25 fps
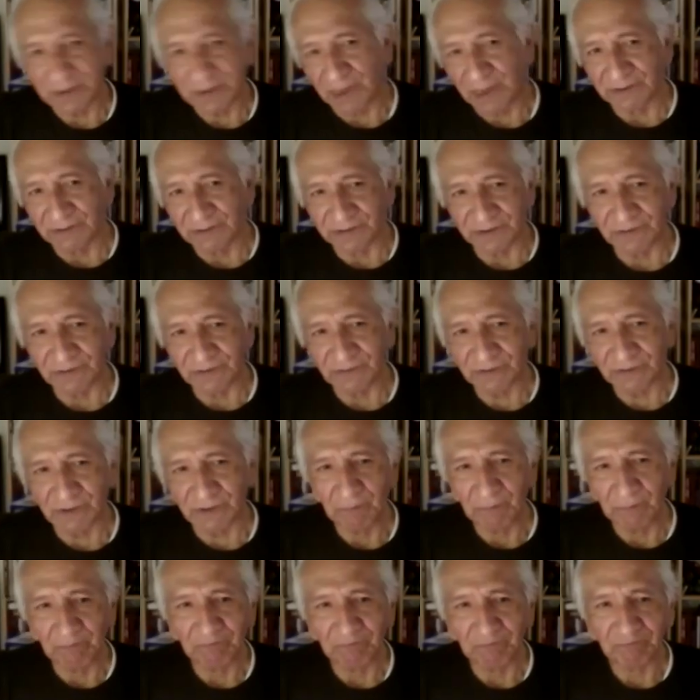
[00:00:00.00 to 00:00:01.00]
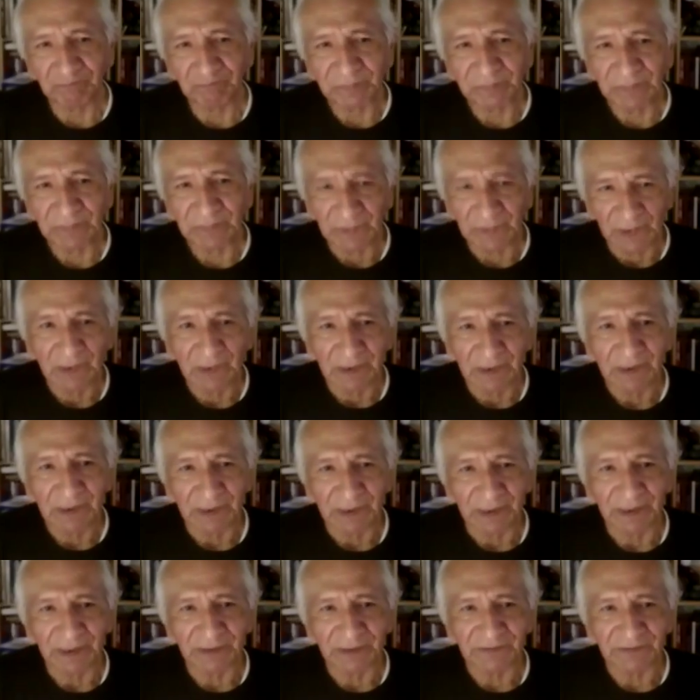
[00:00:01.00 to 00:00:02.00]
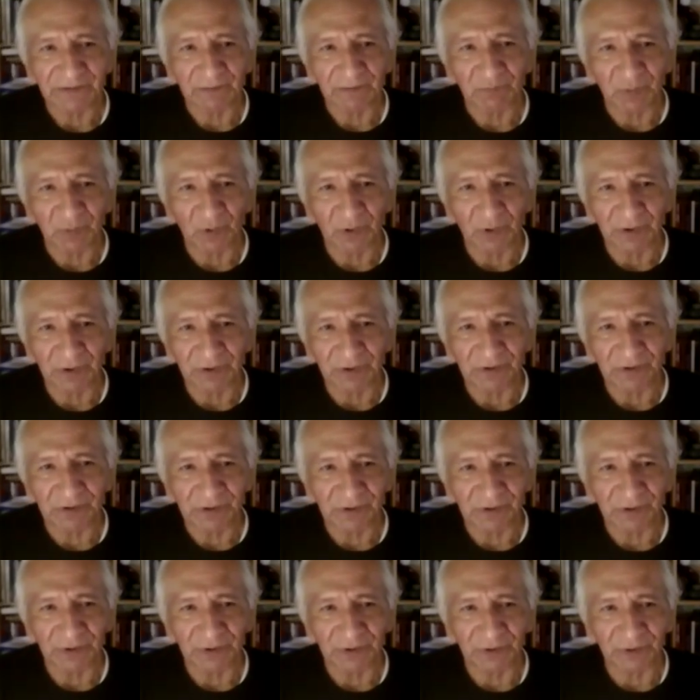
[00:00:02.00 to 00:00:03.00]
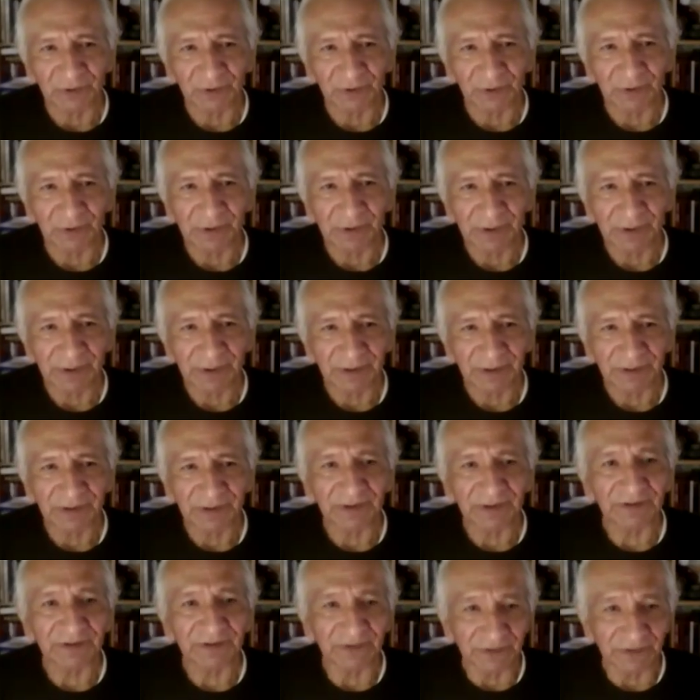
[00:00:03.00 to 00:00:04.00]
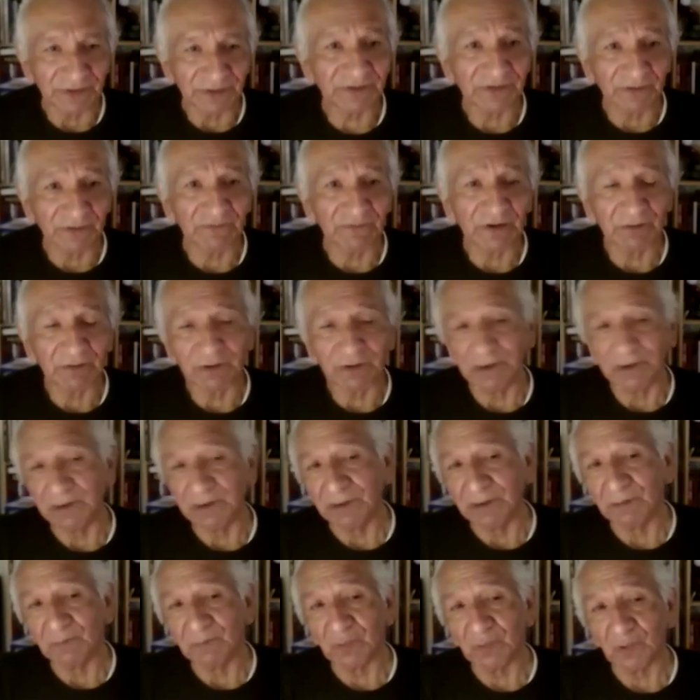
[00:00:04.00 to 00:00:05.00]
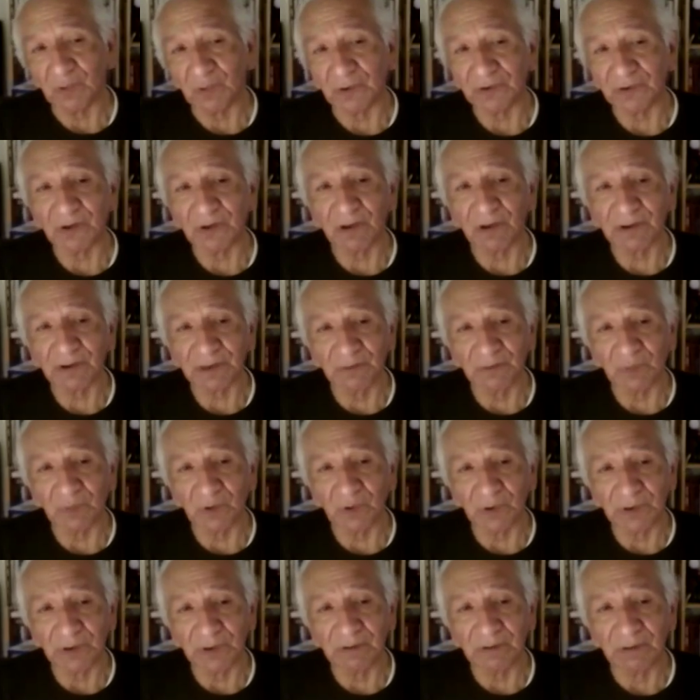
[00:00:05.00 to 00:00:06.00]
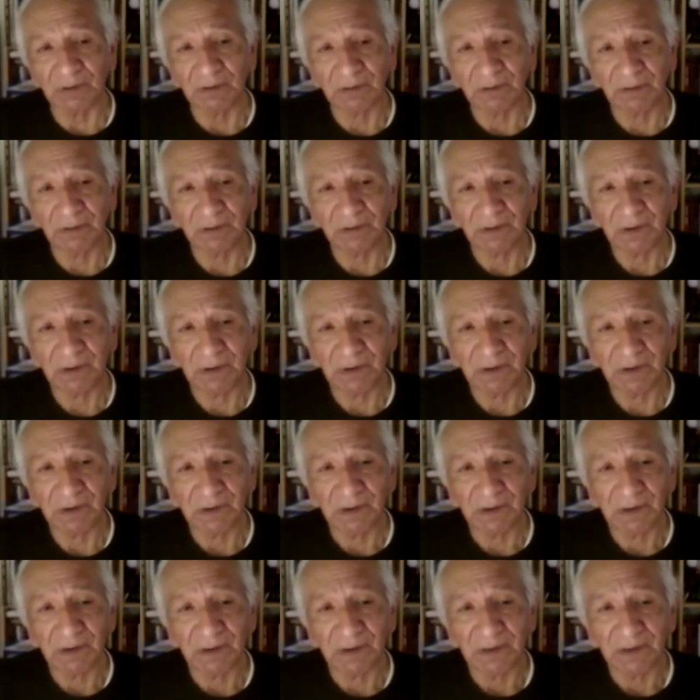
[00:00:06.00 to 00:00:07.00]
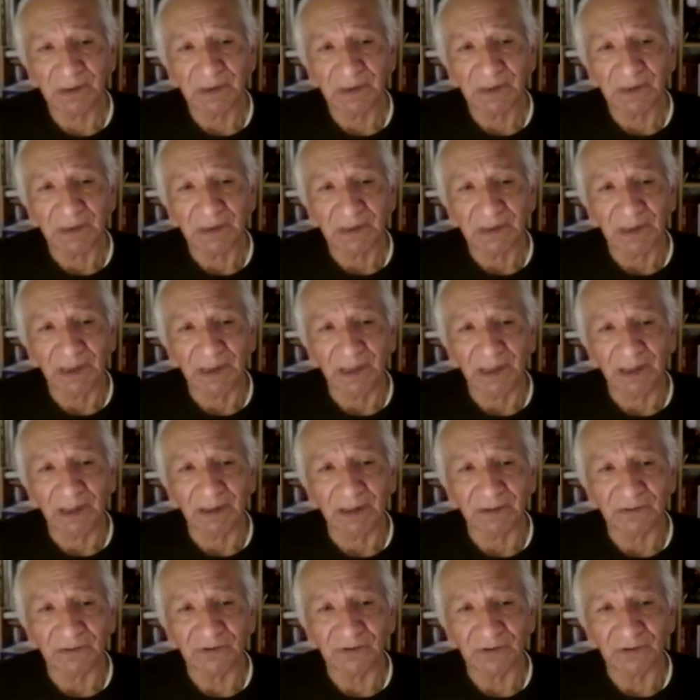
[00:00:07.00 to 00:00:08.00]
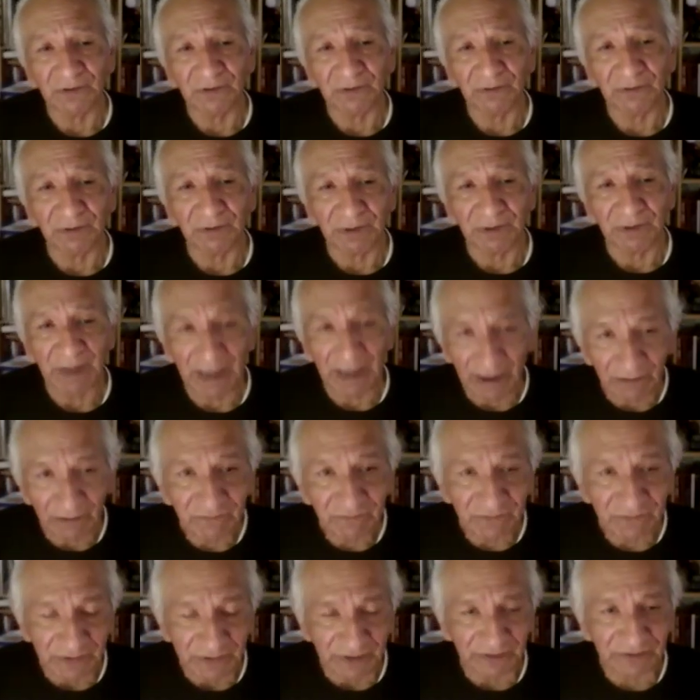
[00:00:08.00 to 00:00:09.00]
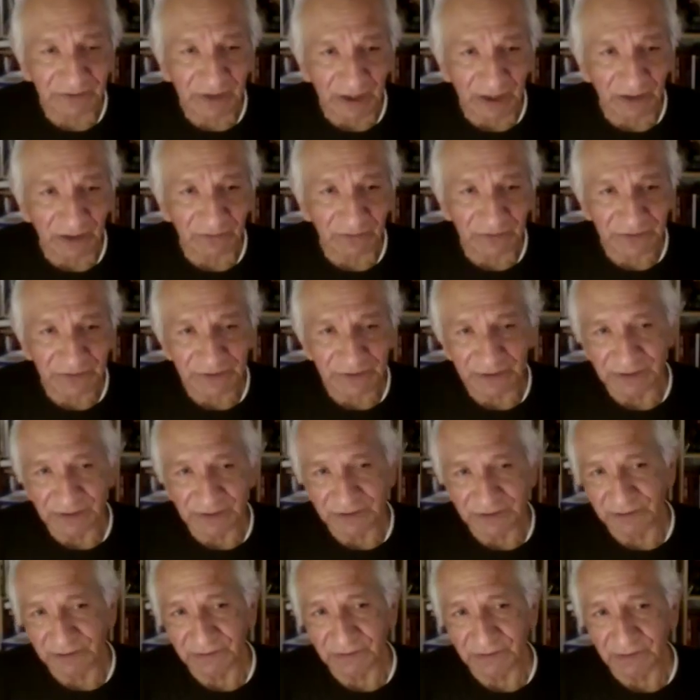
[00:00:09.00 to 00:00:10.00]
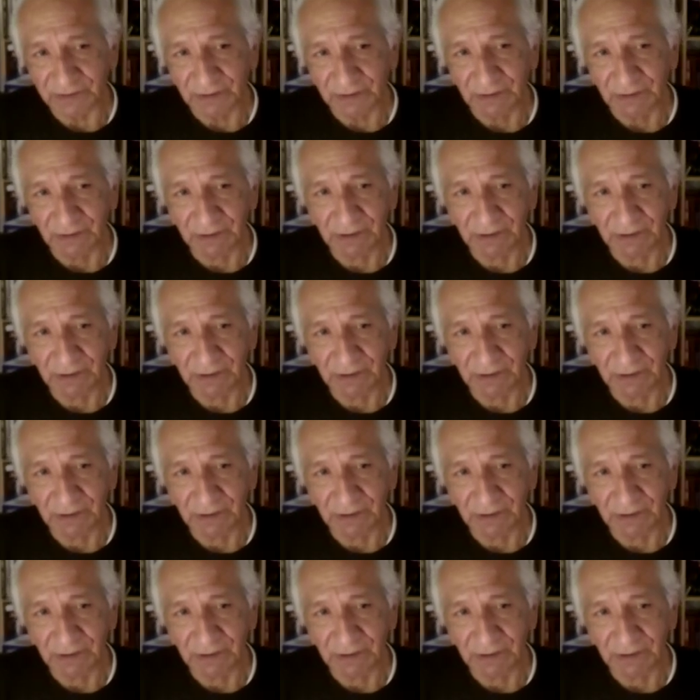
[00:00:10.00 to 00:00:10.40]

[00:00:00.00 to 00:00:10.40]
intelligence, it's important it's a very important talking point, and to have these conversations,